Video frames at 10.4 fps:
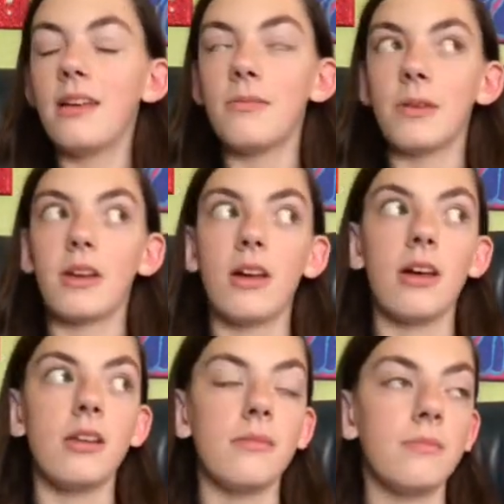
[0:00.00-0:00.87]
Oh my
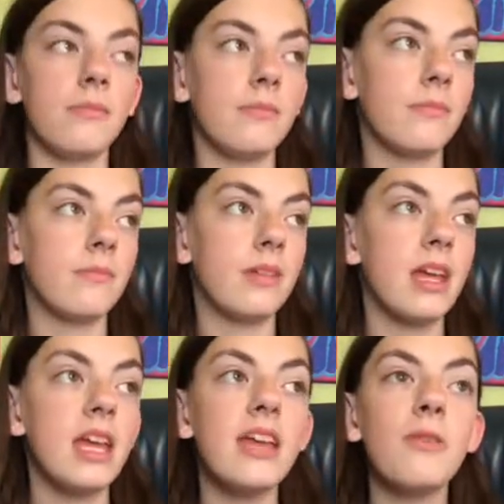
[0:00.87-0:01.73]
god.
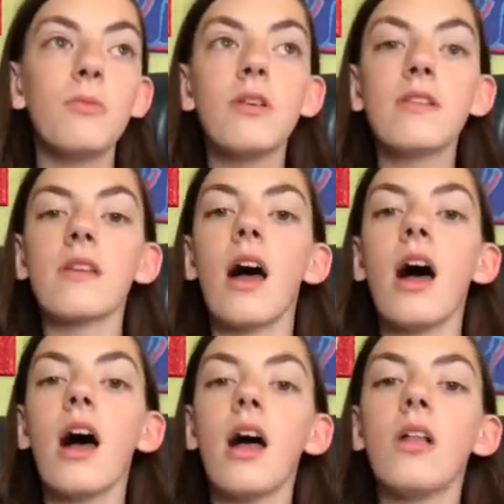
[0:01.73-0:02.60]
It was
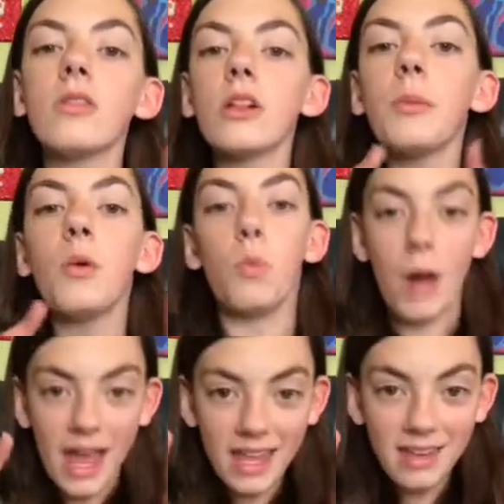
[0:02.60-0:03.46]
a little bit
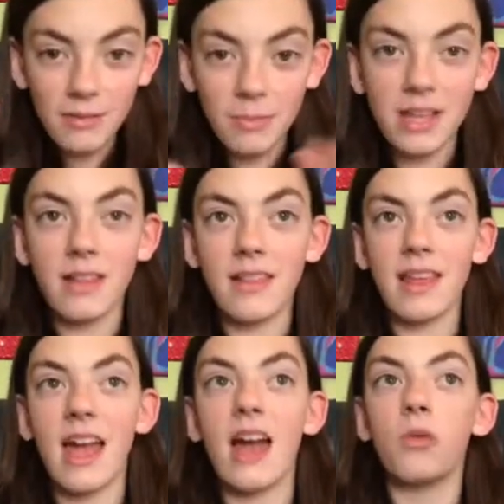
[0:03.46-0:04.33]
wet because
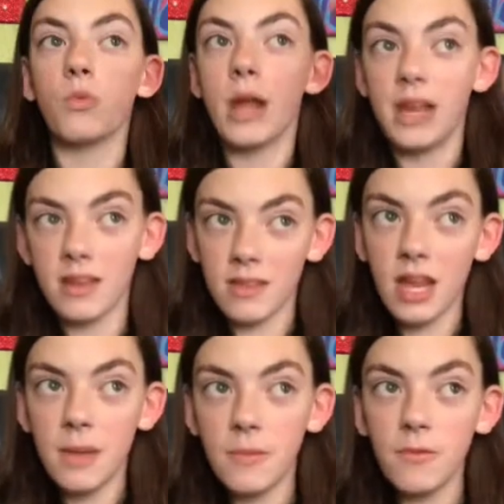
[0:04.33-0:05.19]
it had rained the
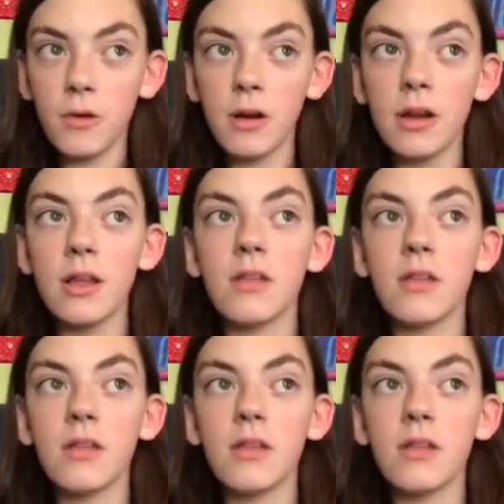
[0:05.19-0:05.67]
night before,